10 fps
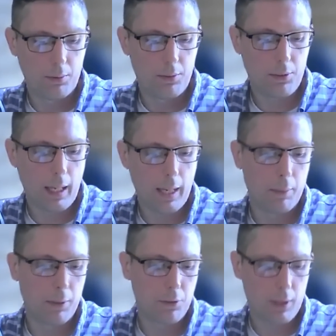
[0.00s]

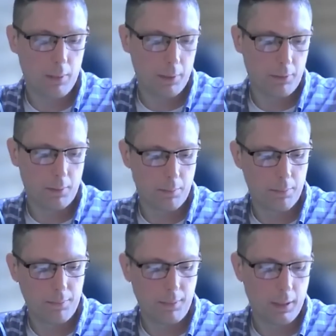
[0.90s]
statements coming
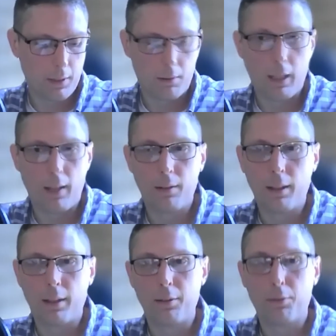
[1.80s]
from a
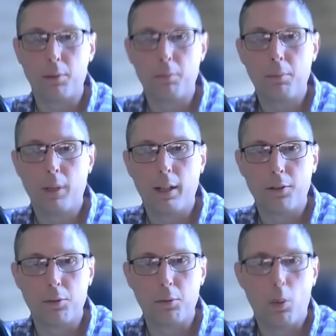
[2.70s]
lot of different
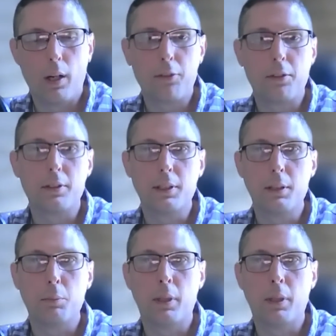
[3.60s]
players in Washington,